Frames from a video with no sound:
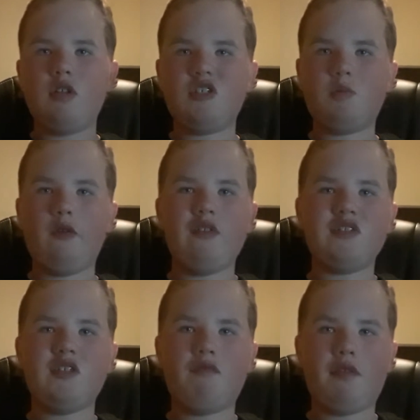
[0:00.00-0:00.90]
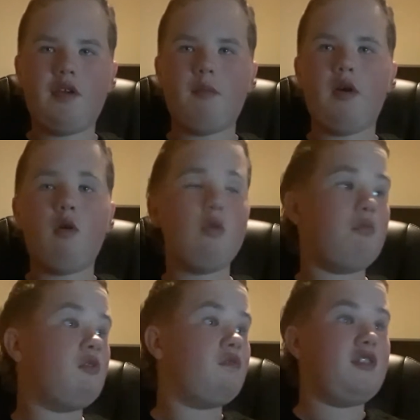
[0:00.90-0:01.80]
spoilers and everything about all the
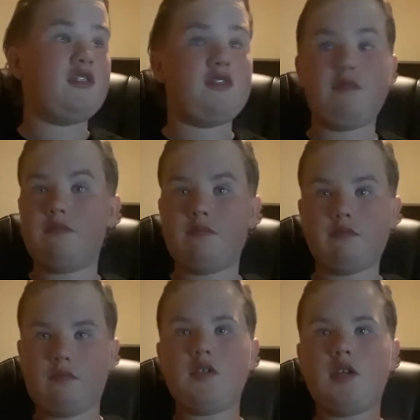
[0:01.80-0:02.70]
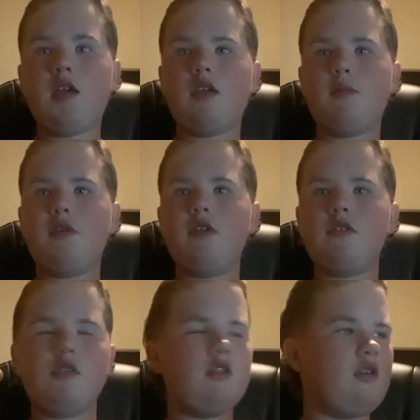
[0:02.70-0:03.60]
movies. Okay,
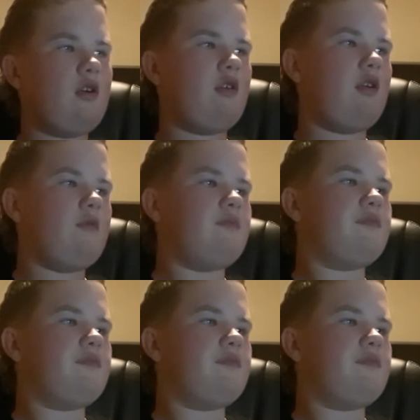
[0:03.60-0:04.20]
capiche? Got it.